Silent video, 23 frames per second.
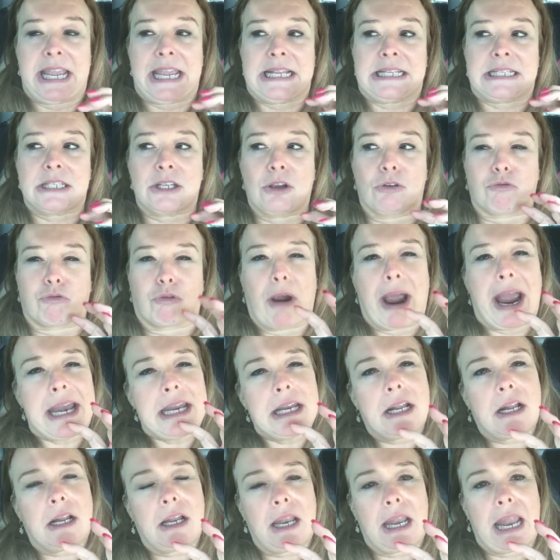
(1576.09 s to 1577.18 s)
It's
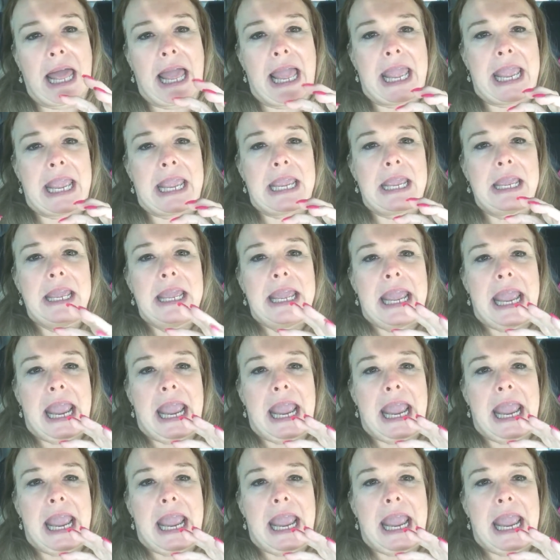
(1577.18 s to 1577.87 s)
red clay